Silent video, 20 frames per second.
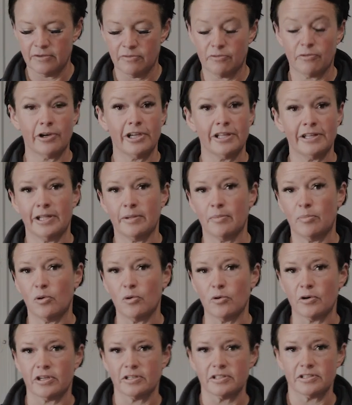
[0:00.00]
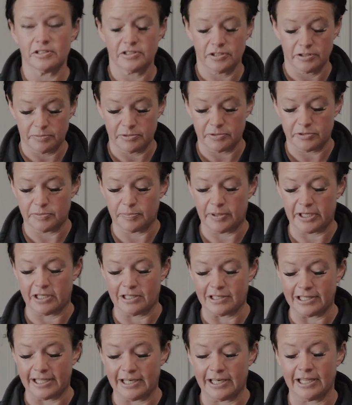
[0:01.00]
Really important to be
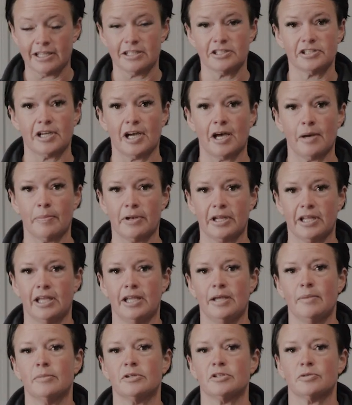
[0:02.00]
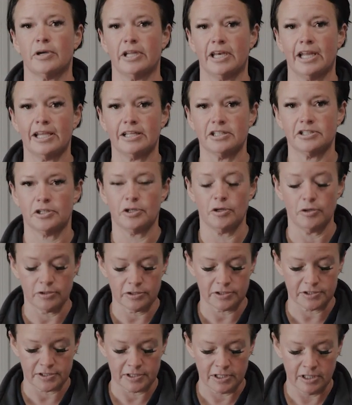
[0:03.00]
cleaning and sharpening in between each
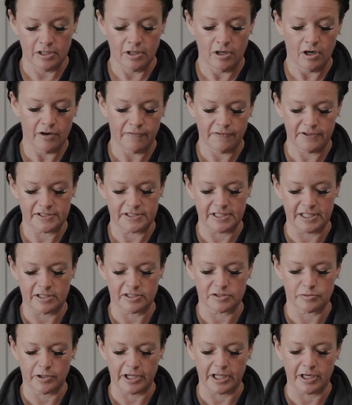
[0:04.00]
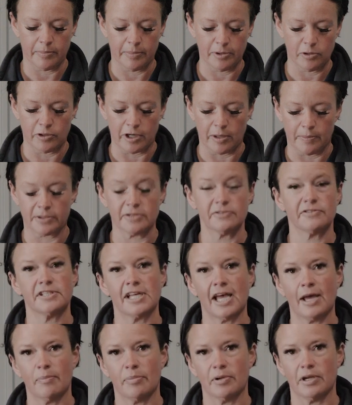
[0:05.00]
use, obviously because we get a build up of
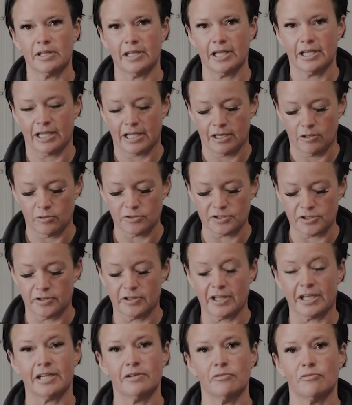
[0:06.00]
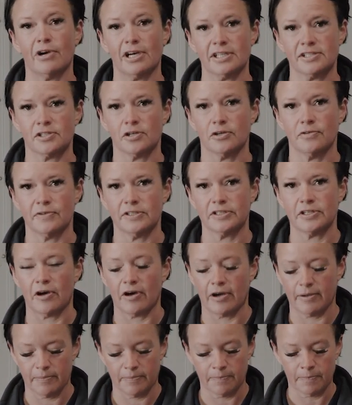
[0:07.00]
sap and also they can rust over
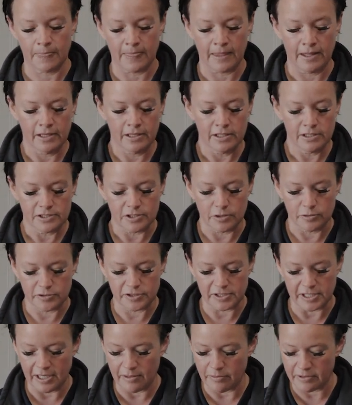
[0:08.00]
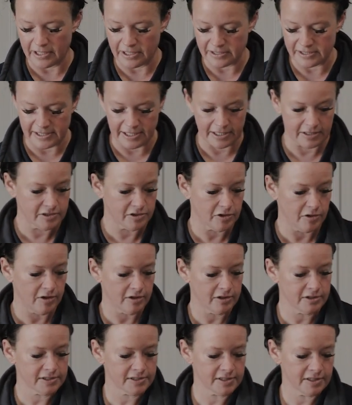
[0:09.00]
time. So we'll start with our
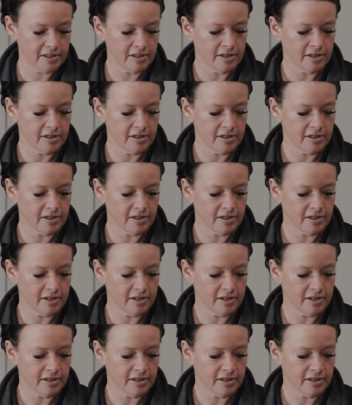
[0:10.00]
secateurs.